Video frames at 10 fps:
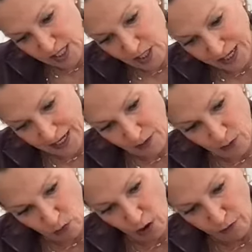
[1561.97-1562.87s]
would say you can't
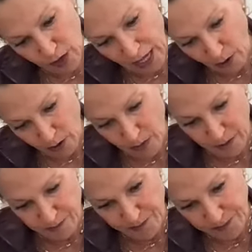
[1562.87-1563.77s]
have the raw flour,
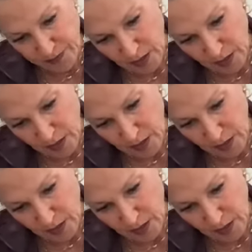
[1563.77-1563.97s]
but